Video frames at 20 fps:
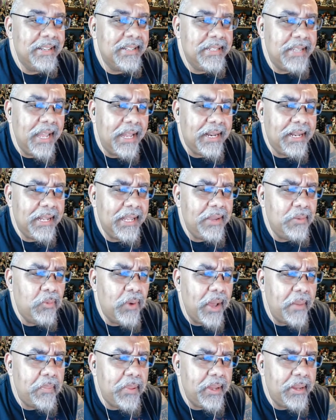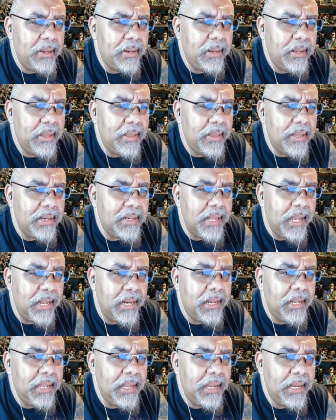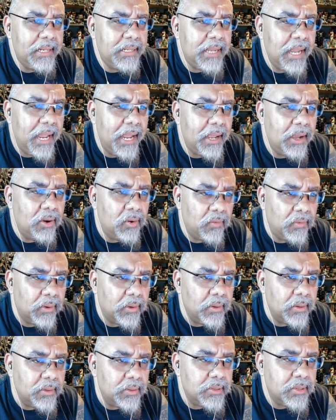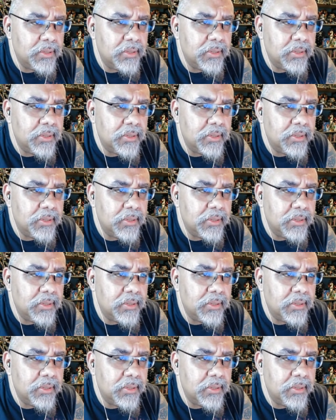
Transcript: Deadly Weapon, The Deadly Takeovers.